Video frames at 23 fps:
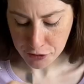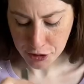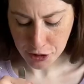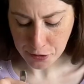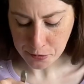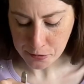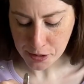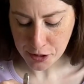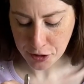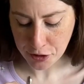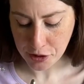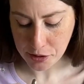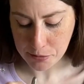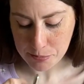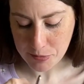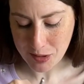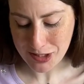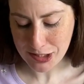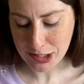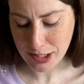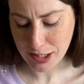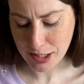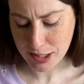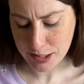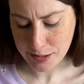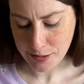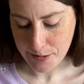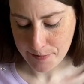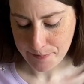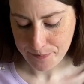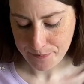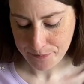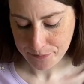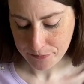The only thing missing
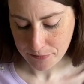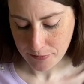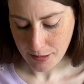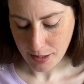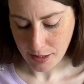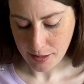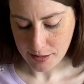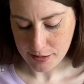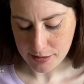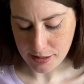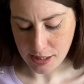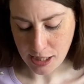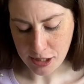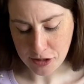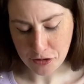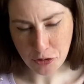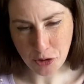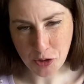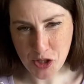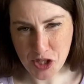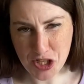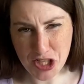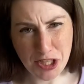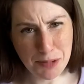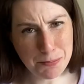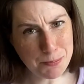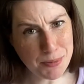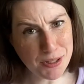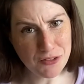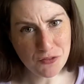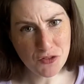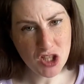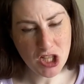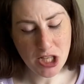is that crunchy
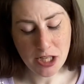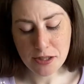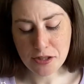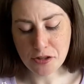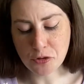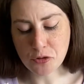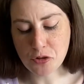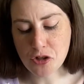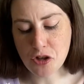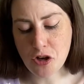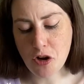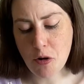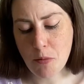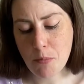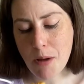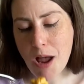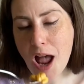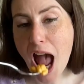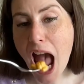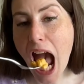bit of cheese on top.